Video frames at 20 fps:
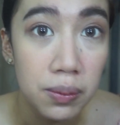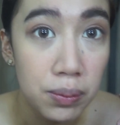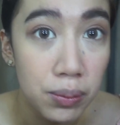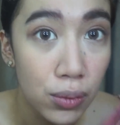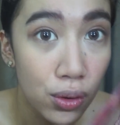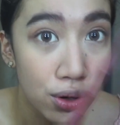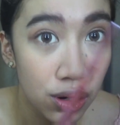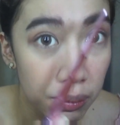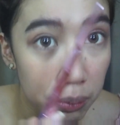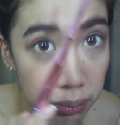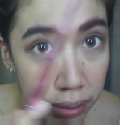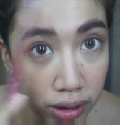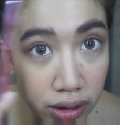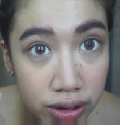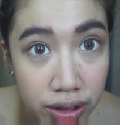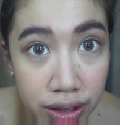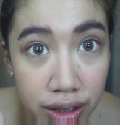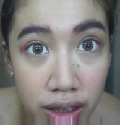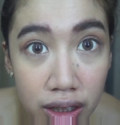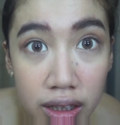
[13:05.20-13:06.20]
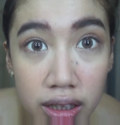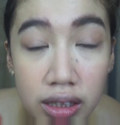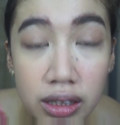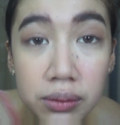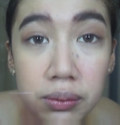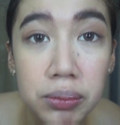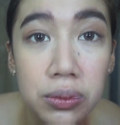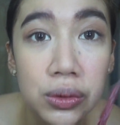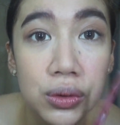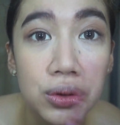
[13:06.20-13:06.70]
more
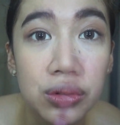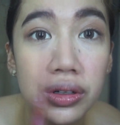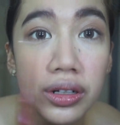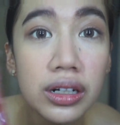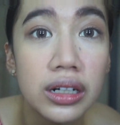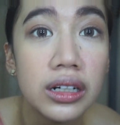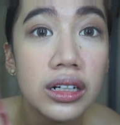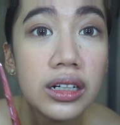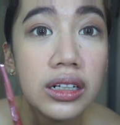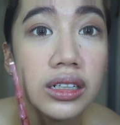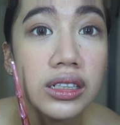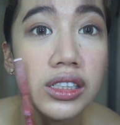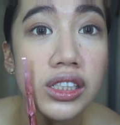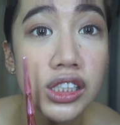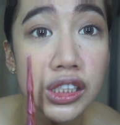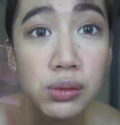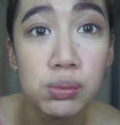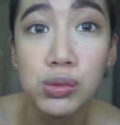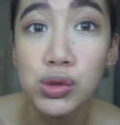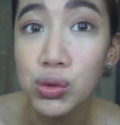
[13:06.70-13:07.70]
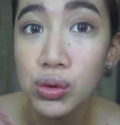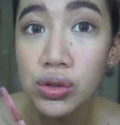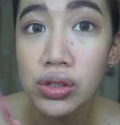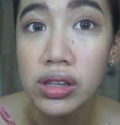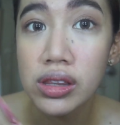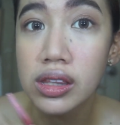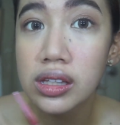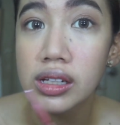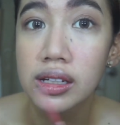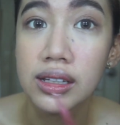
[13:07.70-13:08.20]
blurred, more
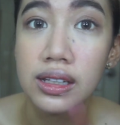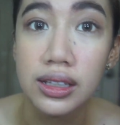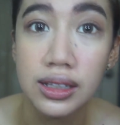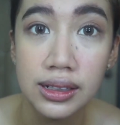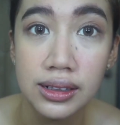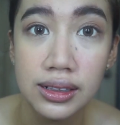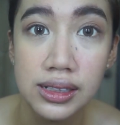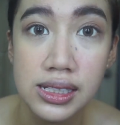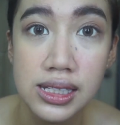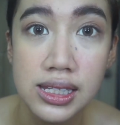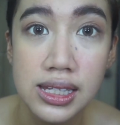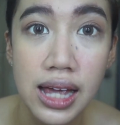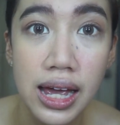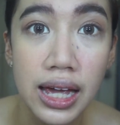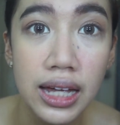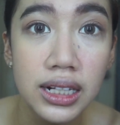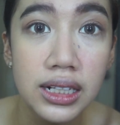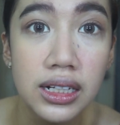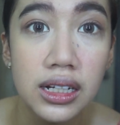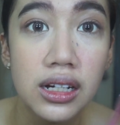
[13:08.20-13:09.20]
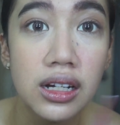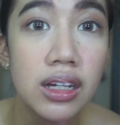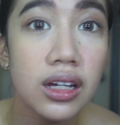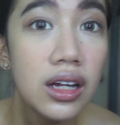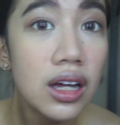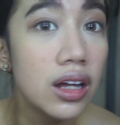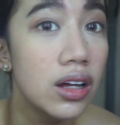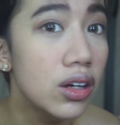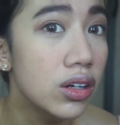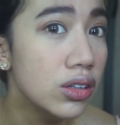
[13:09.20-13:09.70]
smooth than this side.
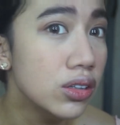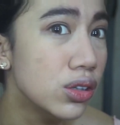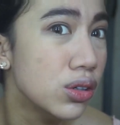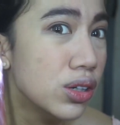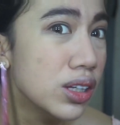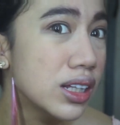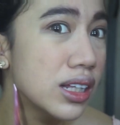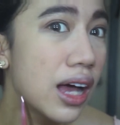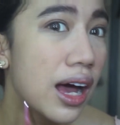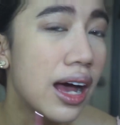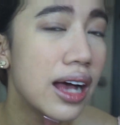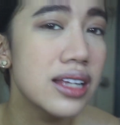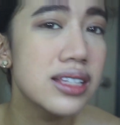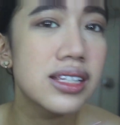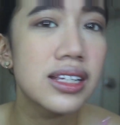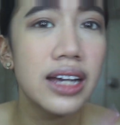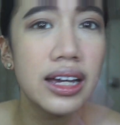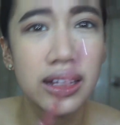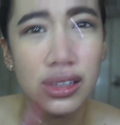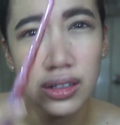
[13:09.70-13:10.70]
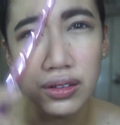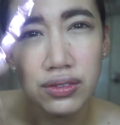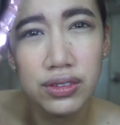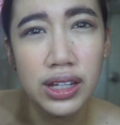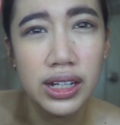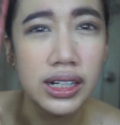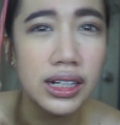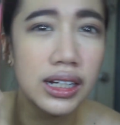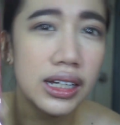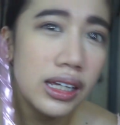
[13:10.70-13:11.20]
Although it has kind of
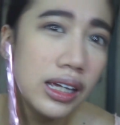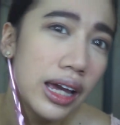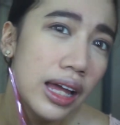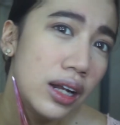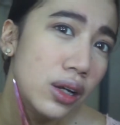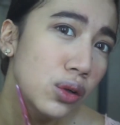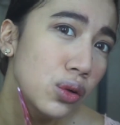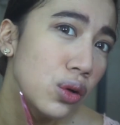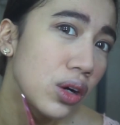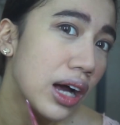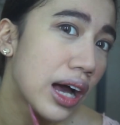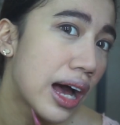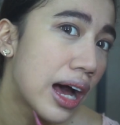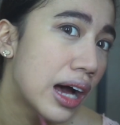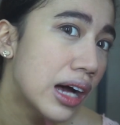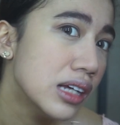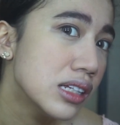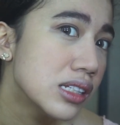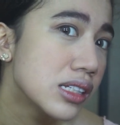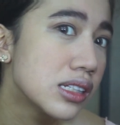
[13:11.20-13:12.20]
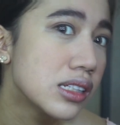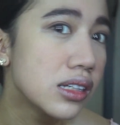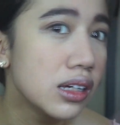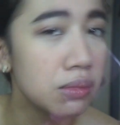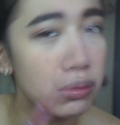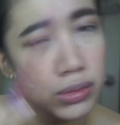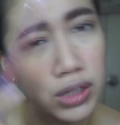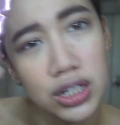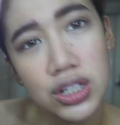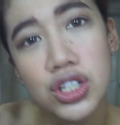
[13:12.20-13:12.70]
that yellow cast,
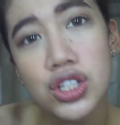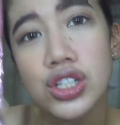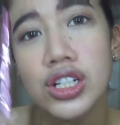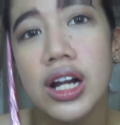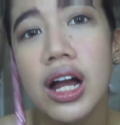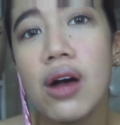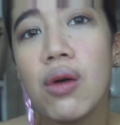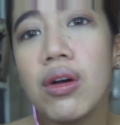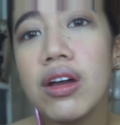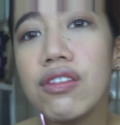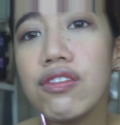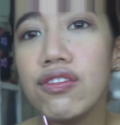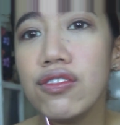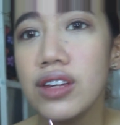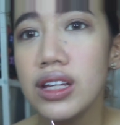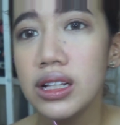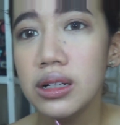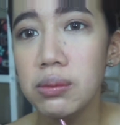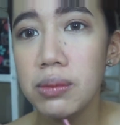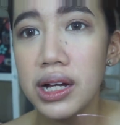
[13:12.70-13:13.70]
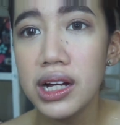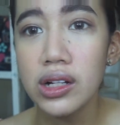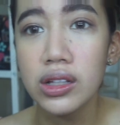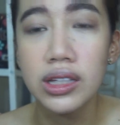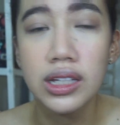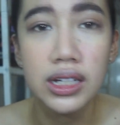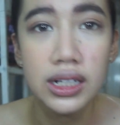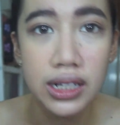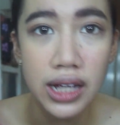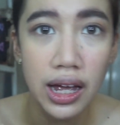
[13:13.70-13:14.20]
I'm not sure how I feel
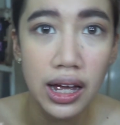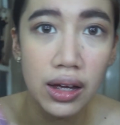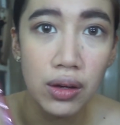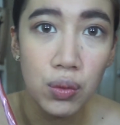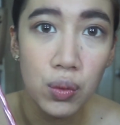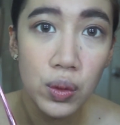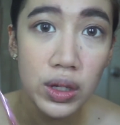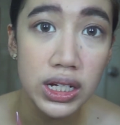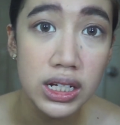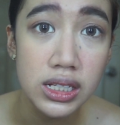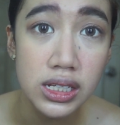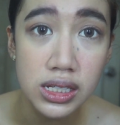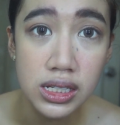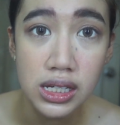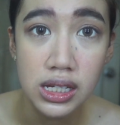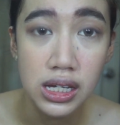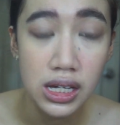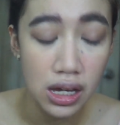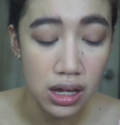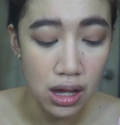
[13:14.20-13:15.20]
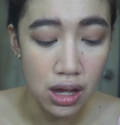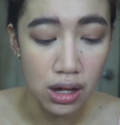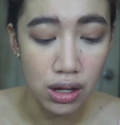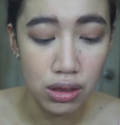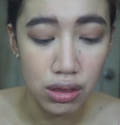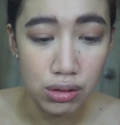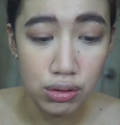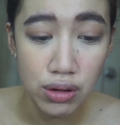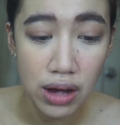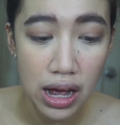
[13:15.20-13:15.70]
about it. I will see
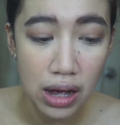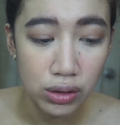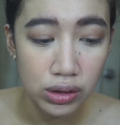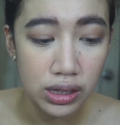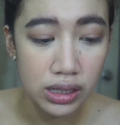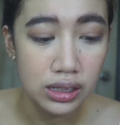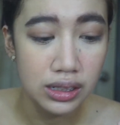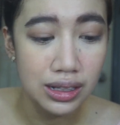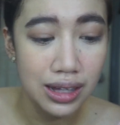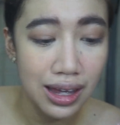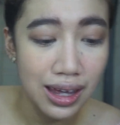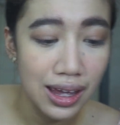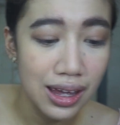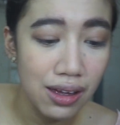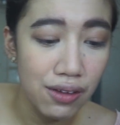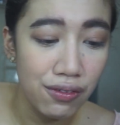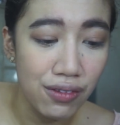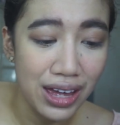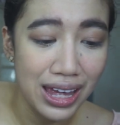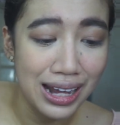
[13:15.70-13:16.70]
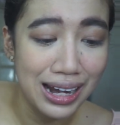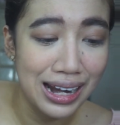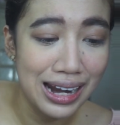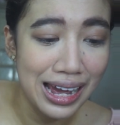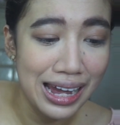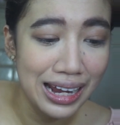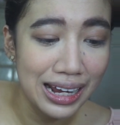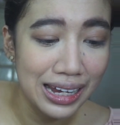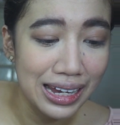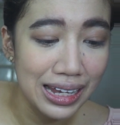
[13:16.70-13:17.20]
throughout the day if I
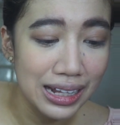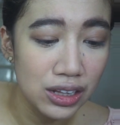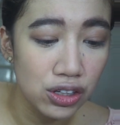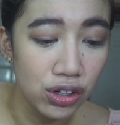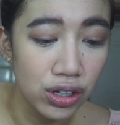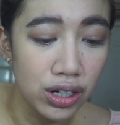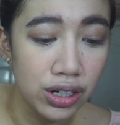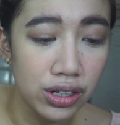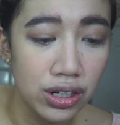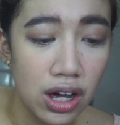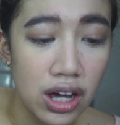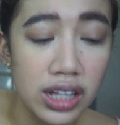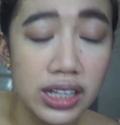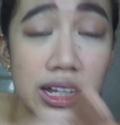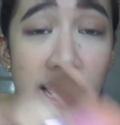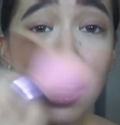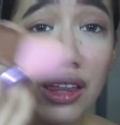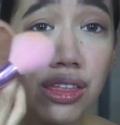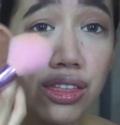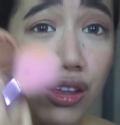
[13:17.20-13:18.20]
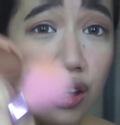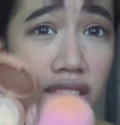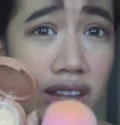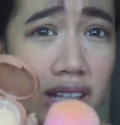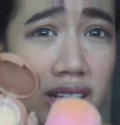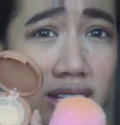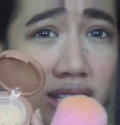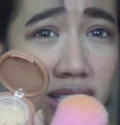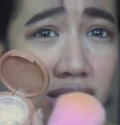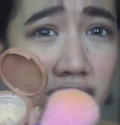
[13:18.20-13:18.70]
like it or not. I thought
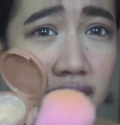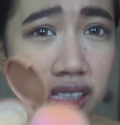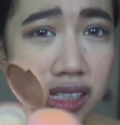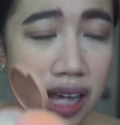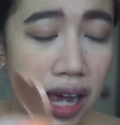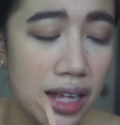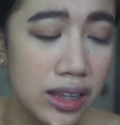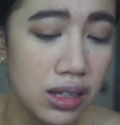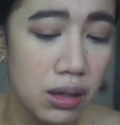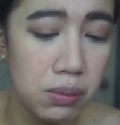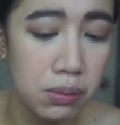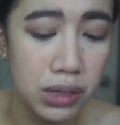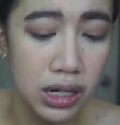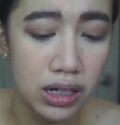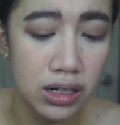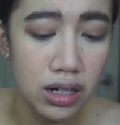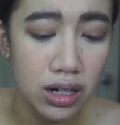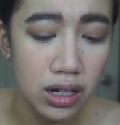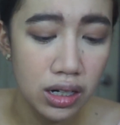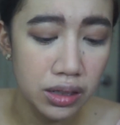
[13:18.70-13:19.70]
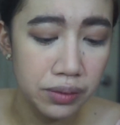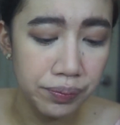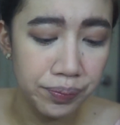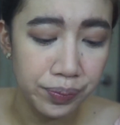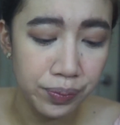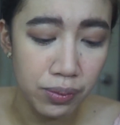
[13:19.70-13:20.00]
that this had a mirror.